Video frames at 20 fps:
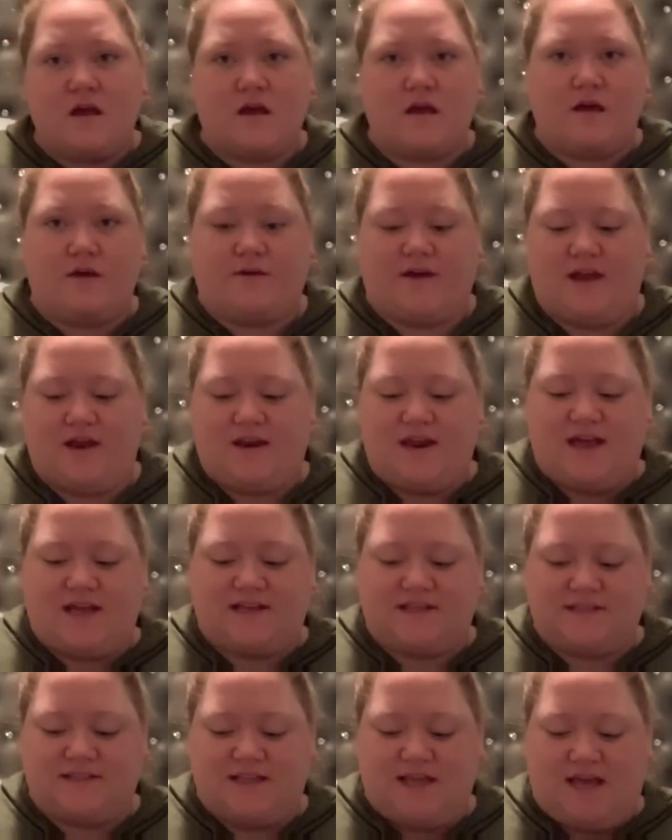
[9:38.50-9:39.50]
Okay,
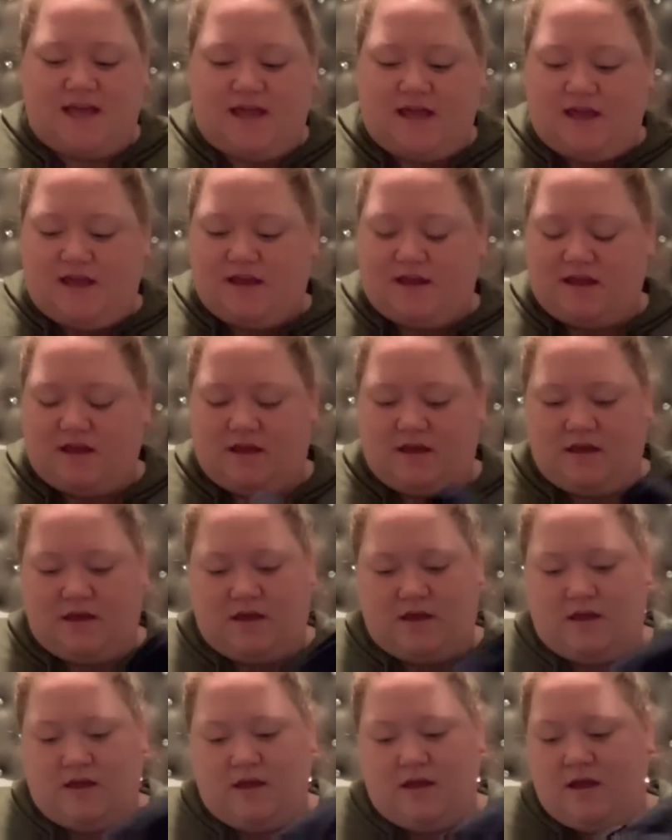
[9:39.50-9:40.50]
next thing
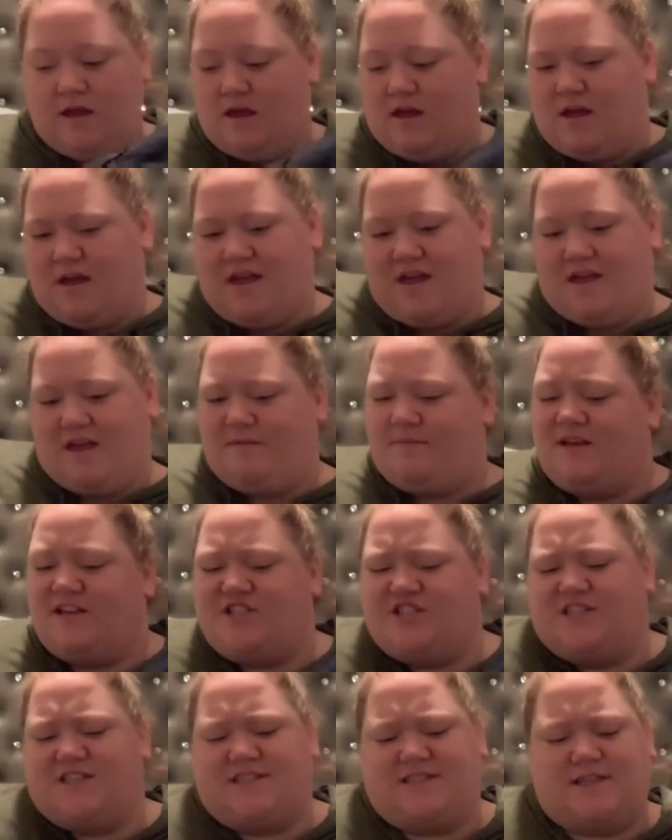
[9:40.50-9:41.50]
is
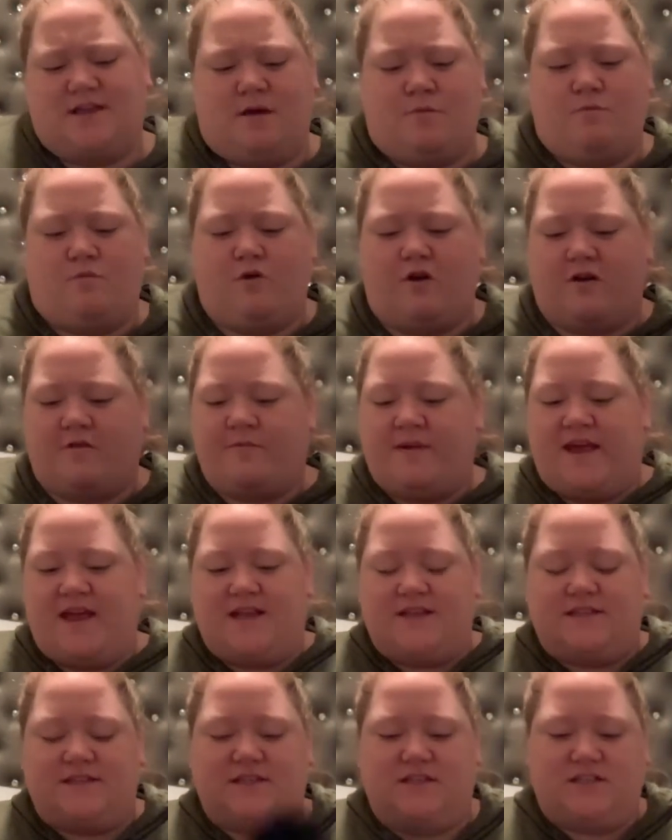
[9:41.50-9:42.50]
just some work
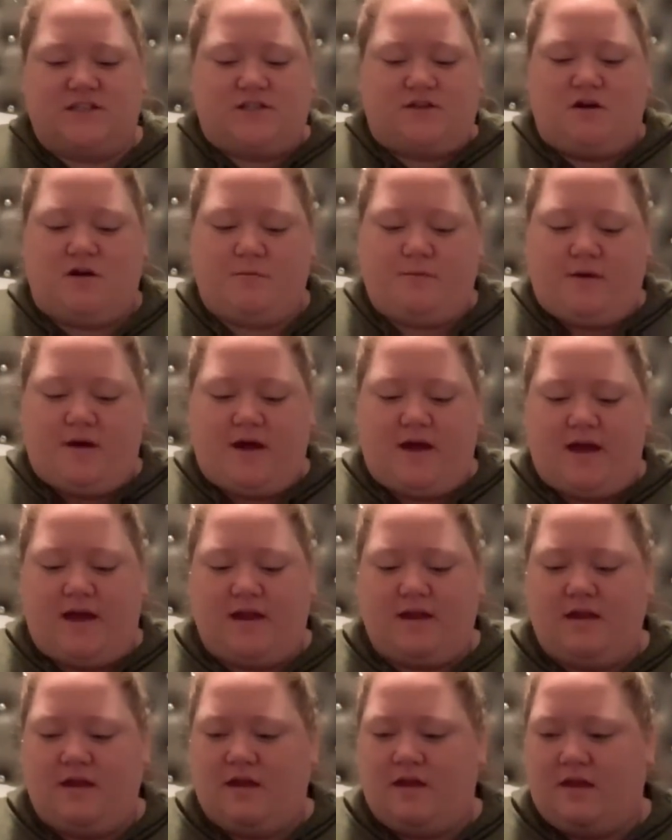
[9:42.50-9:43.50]
pants that Star
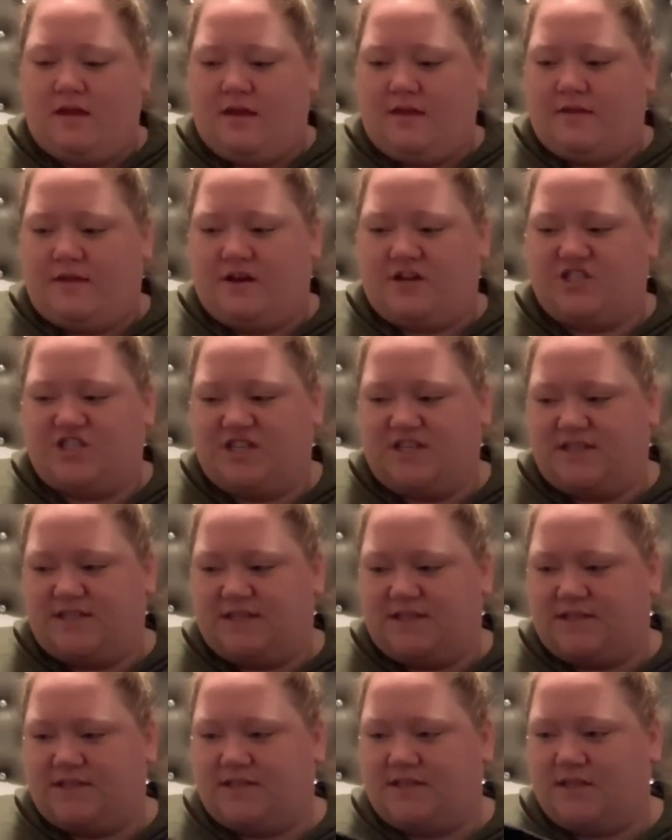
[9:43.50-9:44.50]
bought. They're
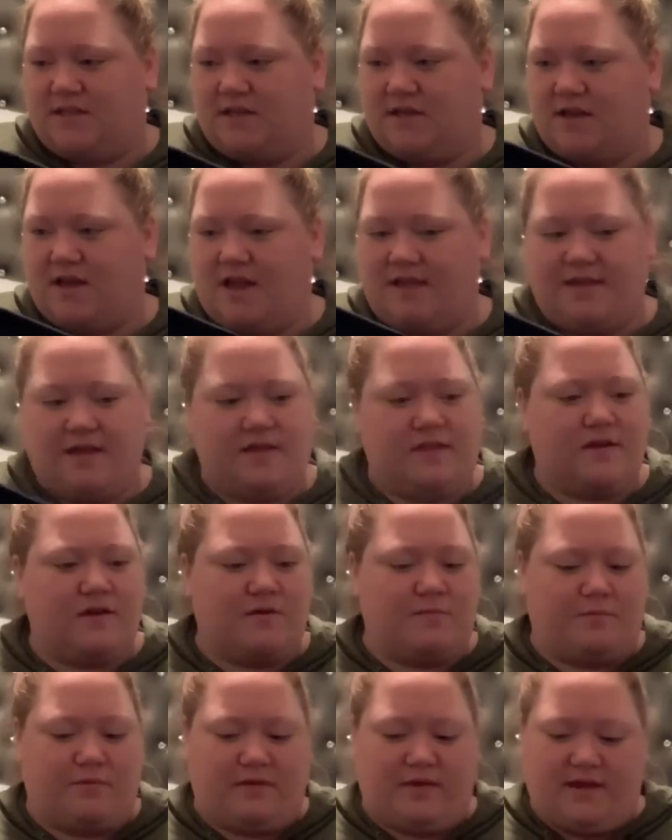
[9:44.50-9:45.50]
just, I think
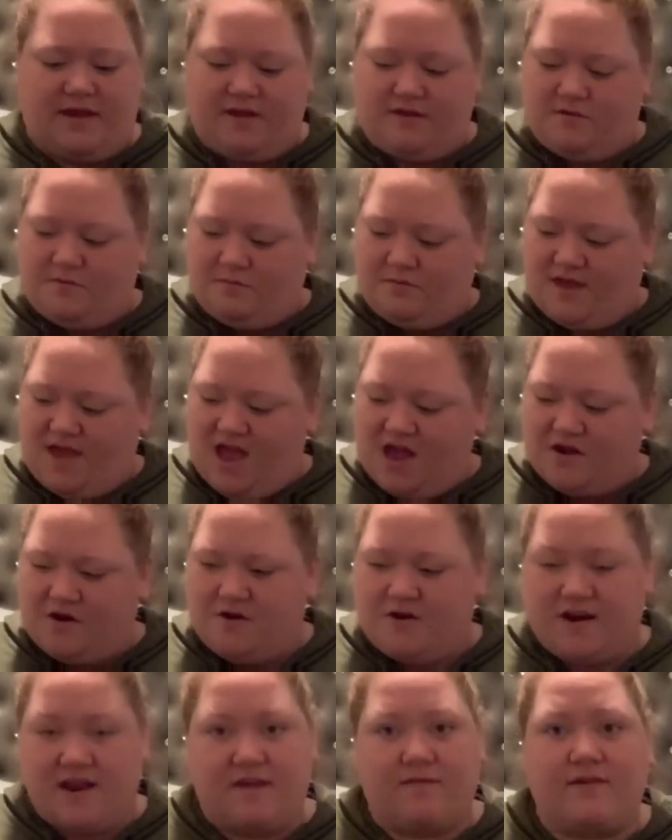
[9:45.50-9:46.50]
they're either black or
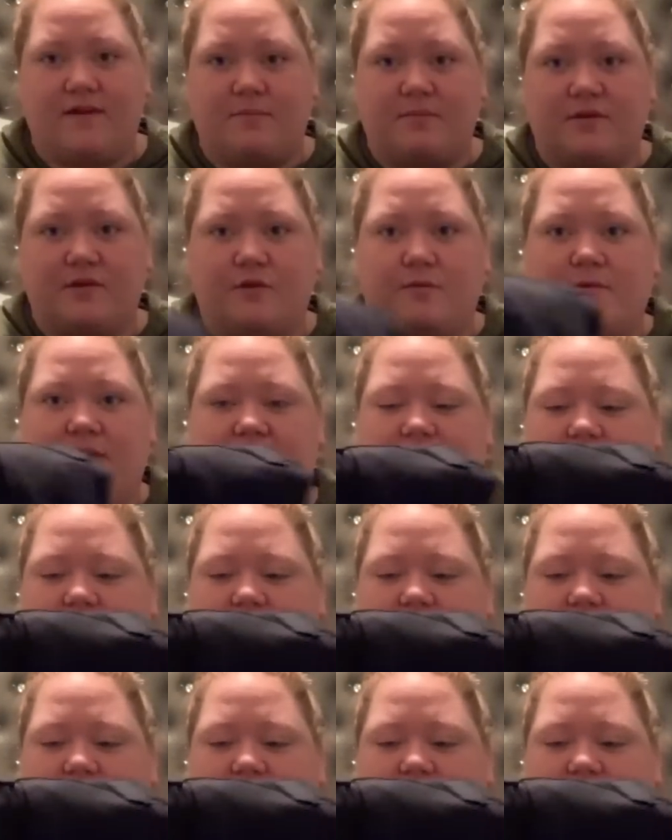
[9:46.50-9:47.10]
navy blue, but I